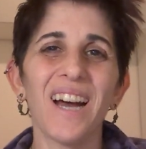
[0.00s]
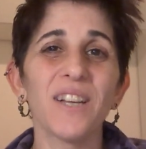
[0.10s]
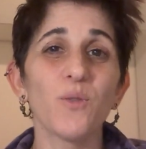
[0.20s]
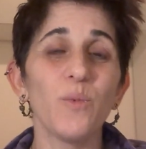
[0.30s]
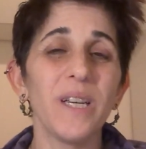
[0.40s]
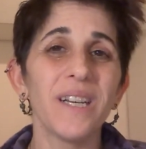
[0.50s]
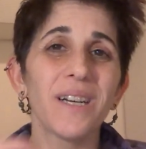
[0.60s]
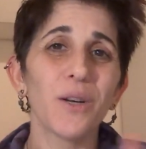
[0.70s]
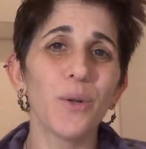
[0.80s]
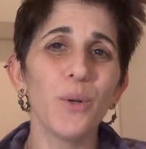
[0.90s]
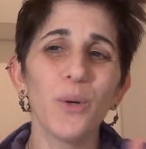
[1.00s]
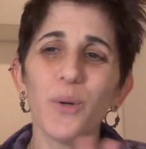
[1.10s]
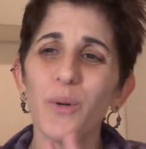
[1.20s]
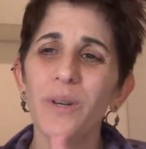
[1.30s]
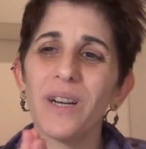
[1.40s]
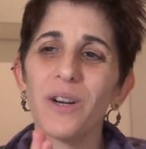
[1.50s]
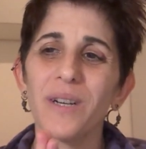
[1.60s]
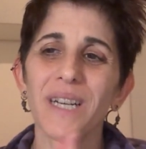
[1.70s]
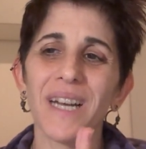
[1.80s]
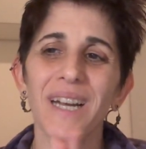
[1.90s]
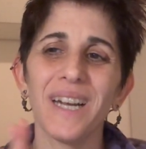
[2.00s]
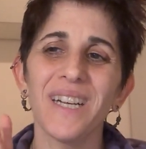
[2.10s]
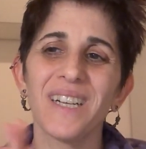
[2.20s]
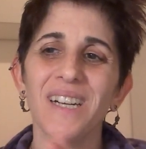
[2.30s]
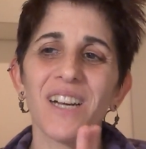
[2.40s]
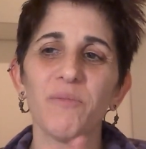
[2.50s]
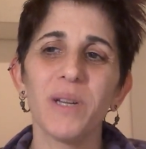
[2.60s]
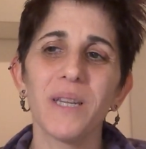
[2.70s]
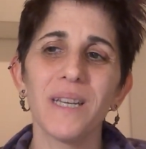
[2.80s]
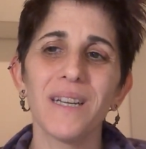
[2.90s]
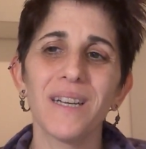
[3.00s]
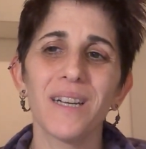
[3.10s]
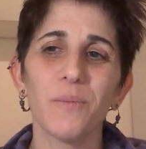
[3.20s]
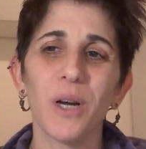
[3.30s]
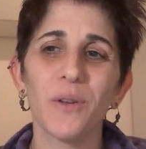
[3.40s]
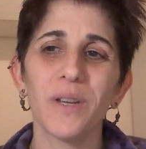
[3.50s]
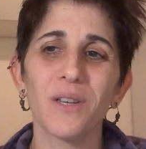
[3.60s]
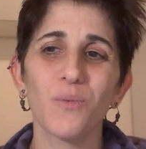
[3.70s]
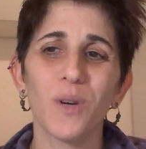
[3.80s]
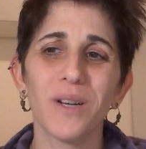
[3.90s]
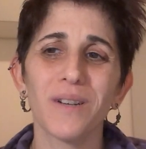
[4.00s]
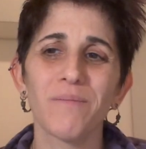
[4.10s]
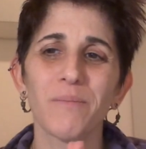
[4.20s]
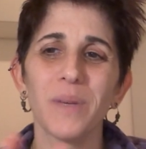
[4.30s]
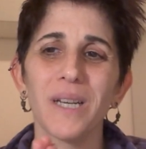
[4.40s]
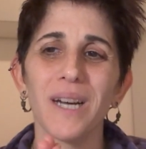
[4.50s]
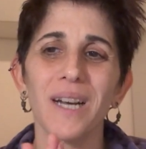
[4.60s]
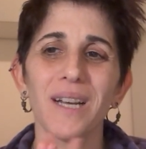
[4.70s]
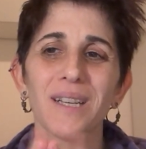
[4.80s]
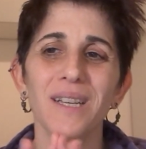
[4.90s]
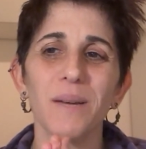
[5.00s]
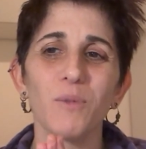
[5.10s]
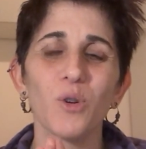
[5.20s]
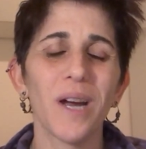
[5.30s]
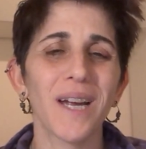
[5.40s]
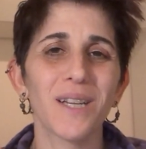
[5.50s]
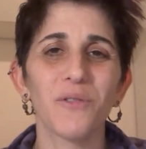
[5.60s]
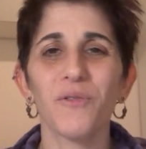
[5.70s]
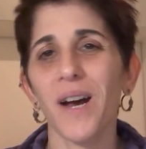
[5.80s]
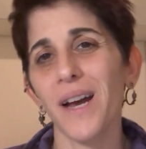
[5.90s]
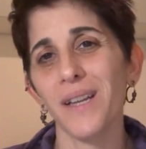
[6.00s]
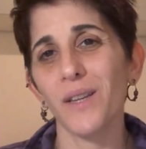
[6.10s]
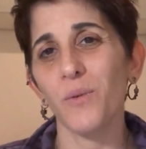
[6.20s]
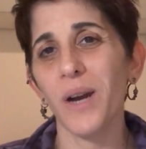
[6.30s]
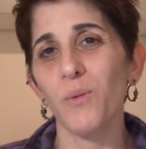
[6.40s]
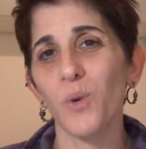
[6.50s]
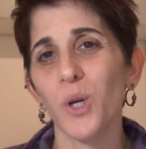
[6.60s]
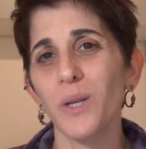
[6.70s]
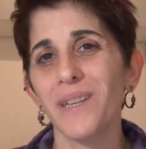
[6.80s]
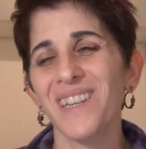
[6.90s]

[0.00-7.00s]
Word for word: as we conclude our day, I've been thinking about this one because I'm trying to find the right words.